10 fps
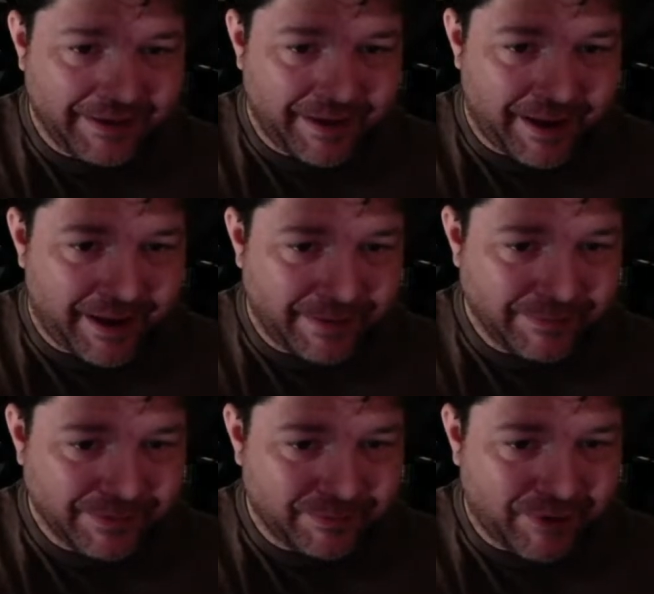
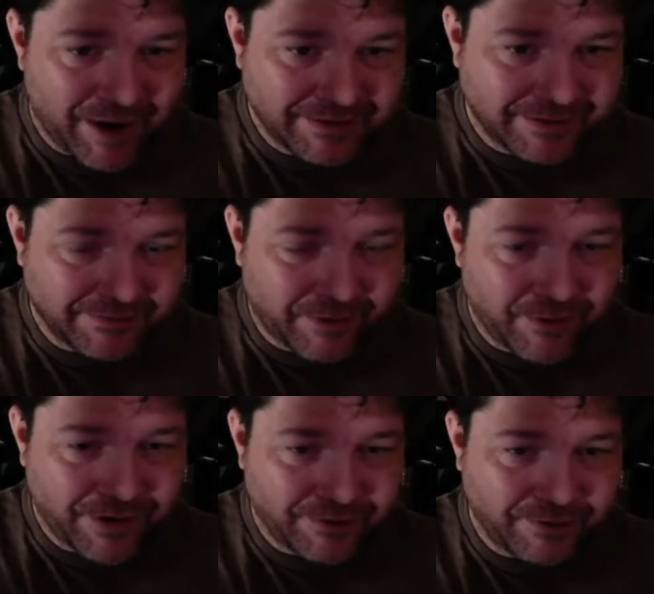I'm surprised it's
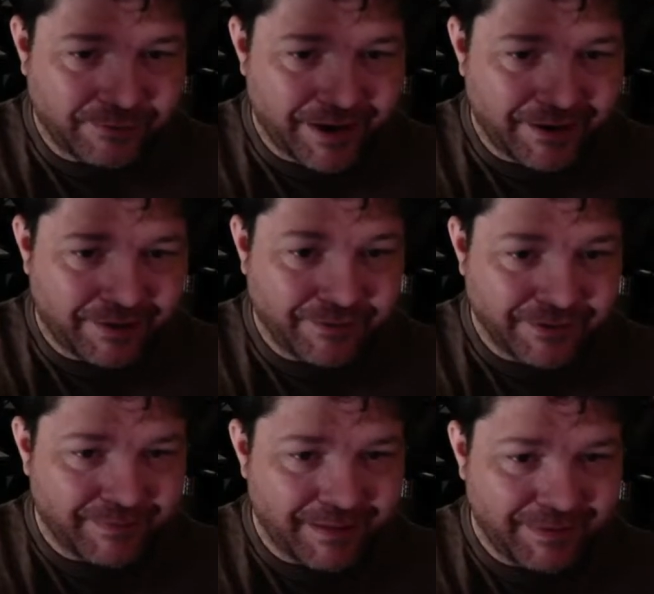flown under the radar.
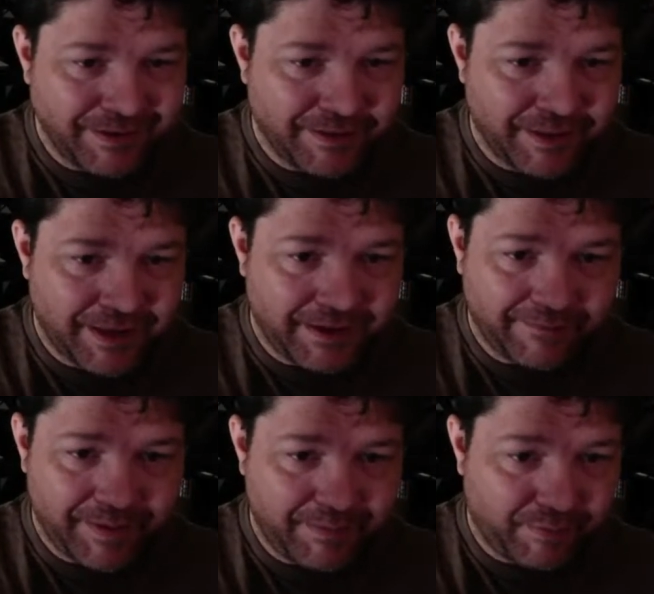This might be the thing
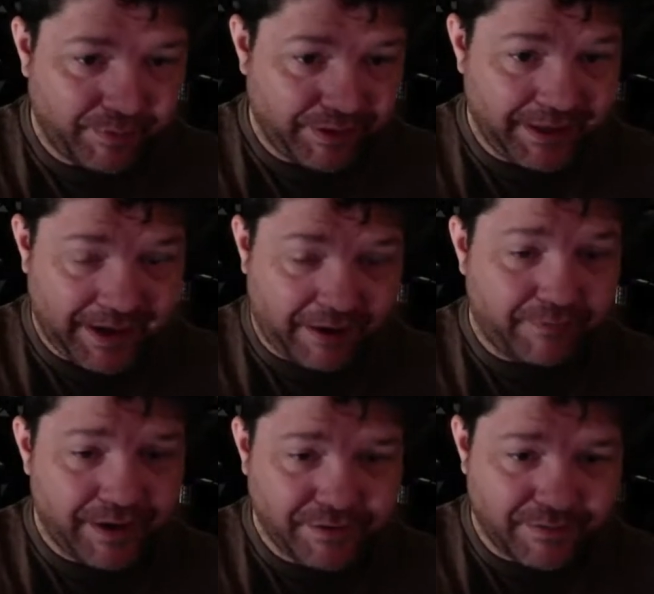if people really get
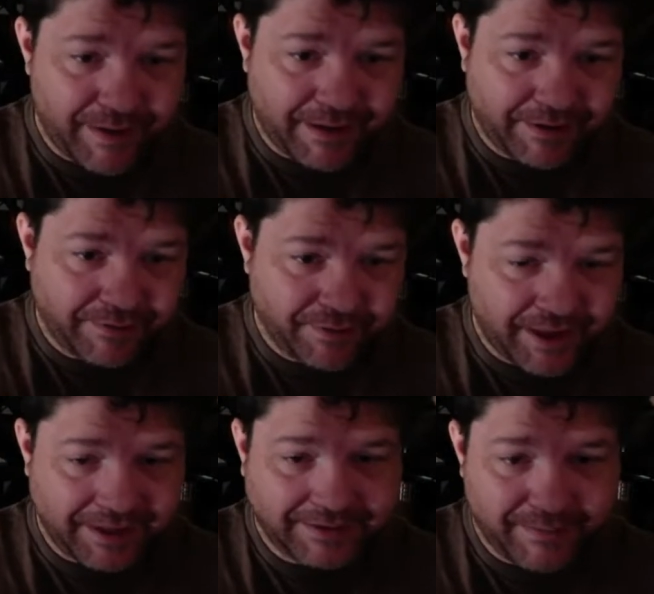outraged about it or
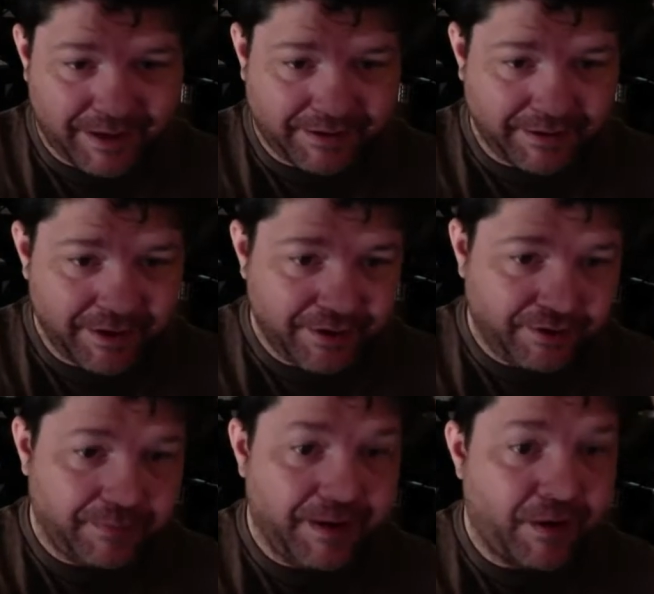jazzed about it.
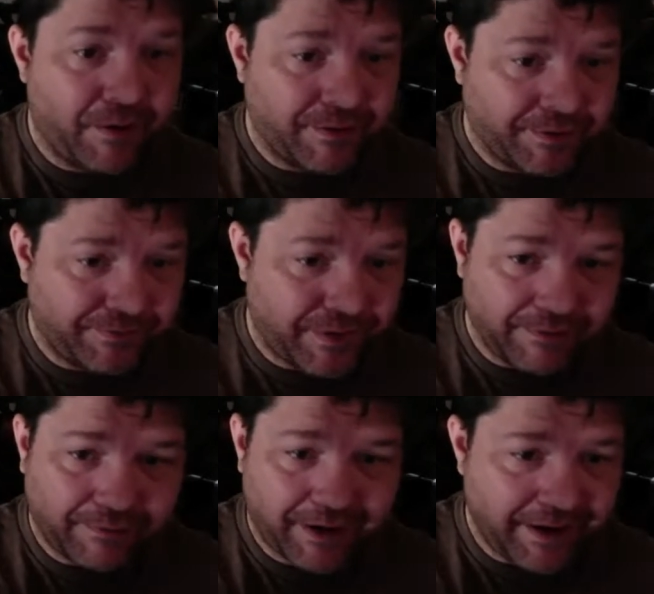Could be harder to
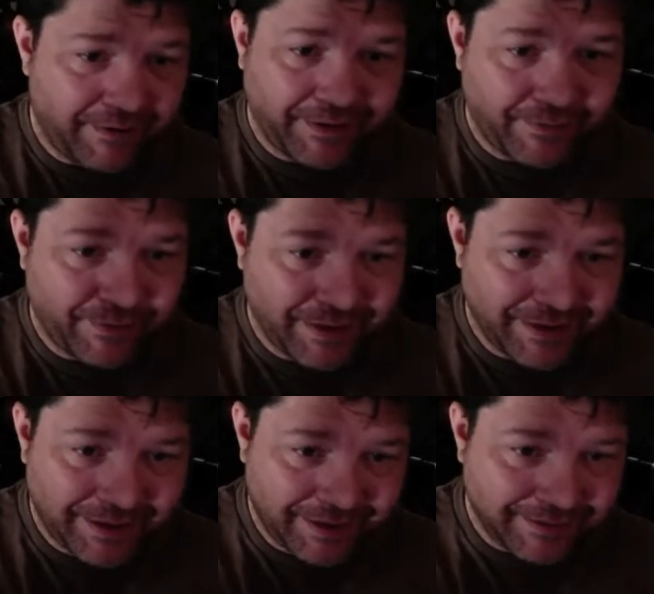find right now. I don't
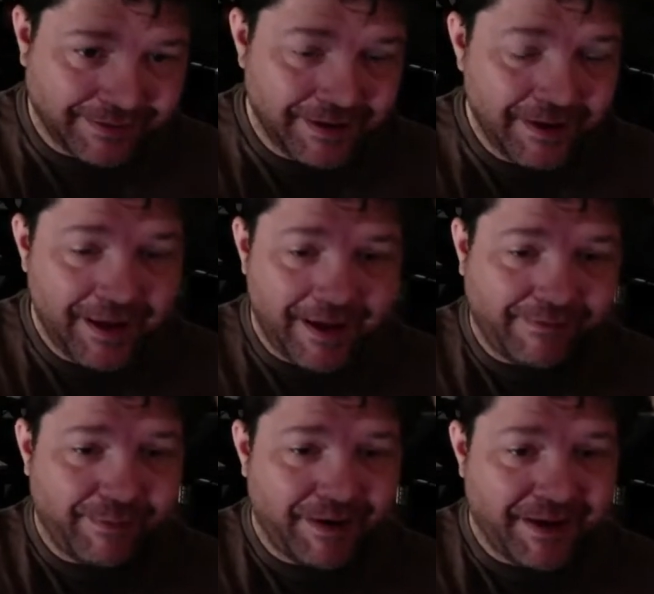think it is.
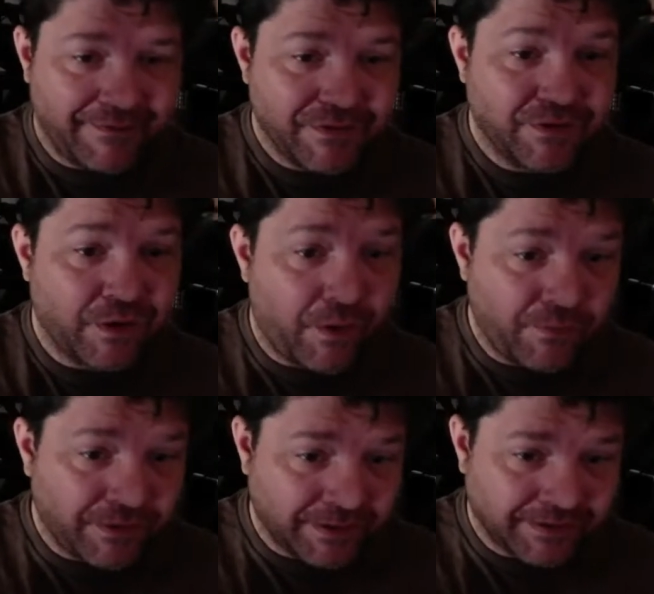Everybody I've
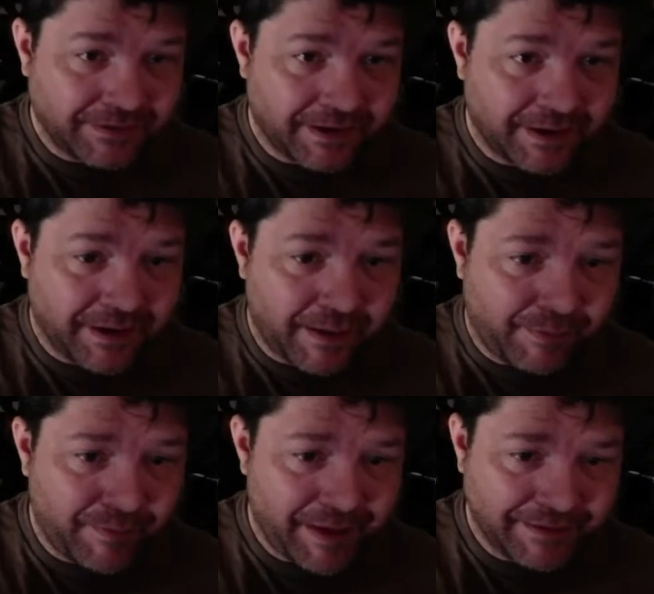shown this
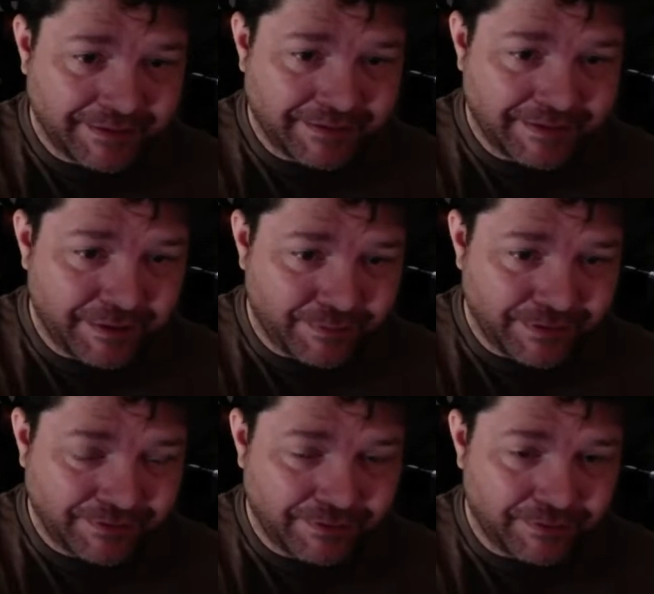couple-page
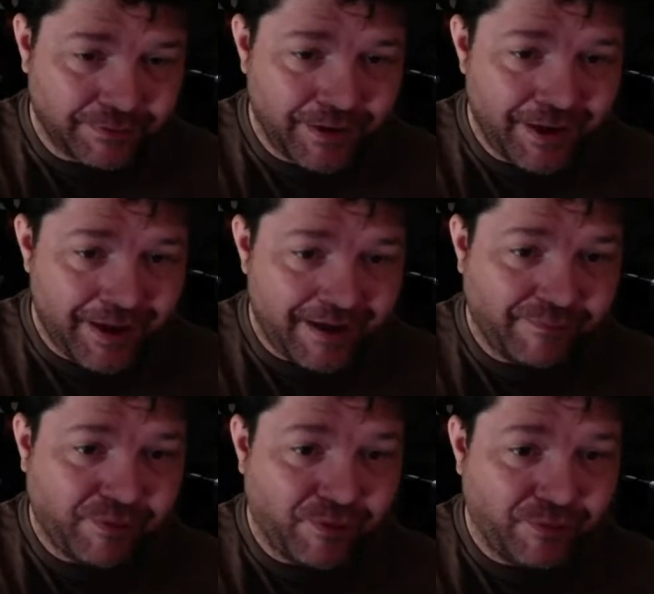sequence to
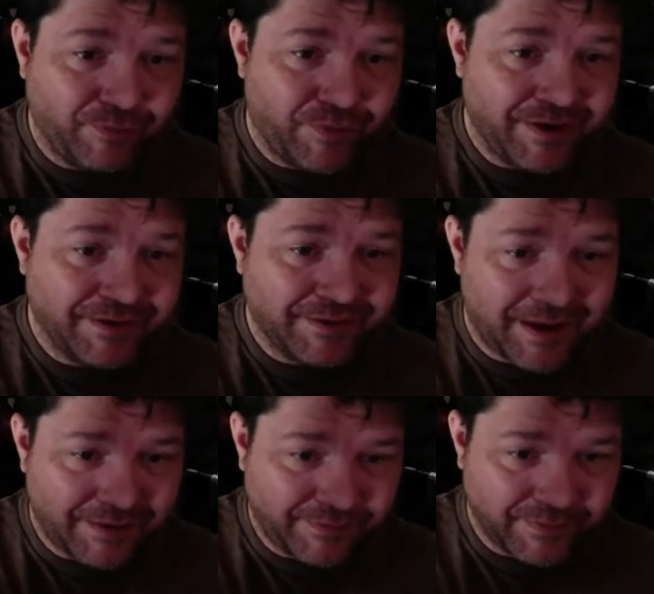have pulled one
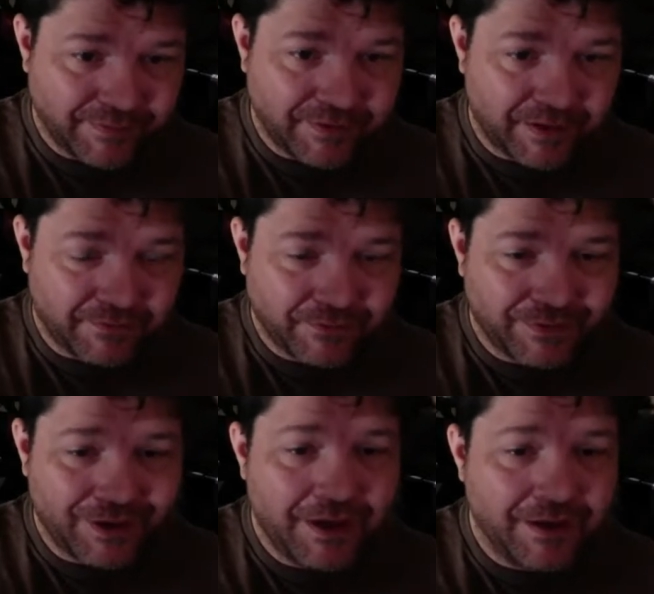aside for
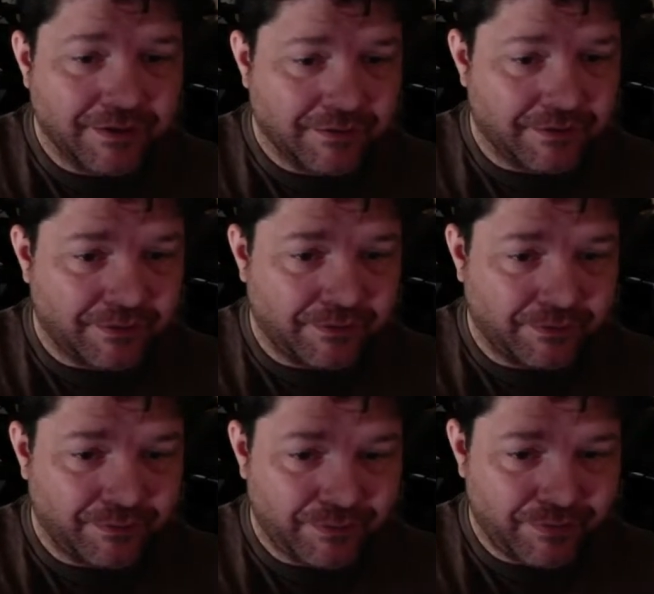themselves.
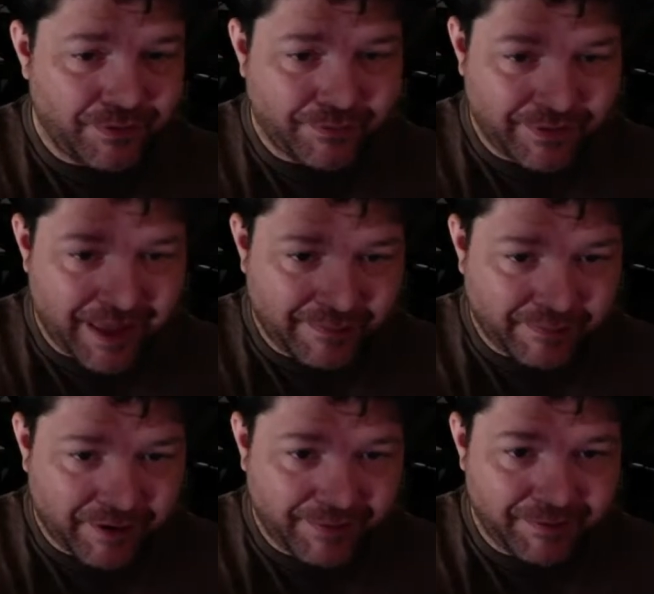So you know what
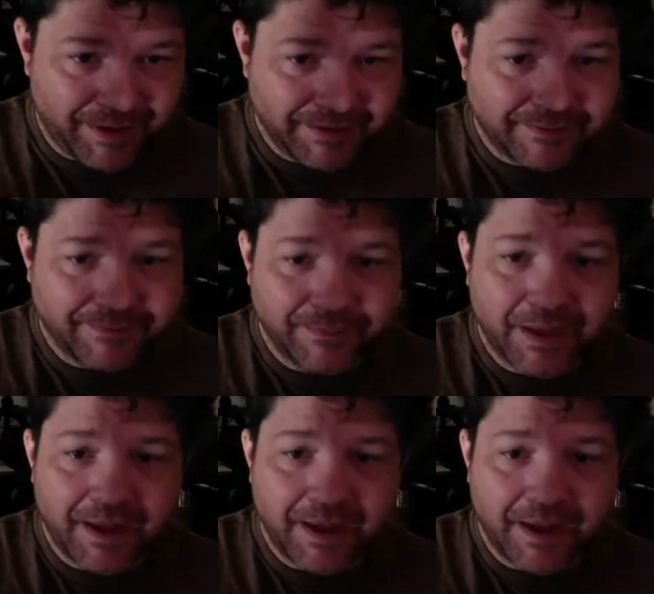that probably means.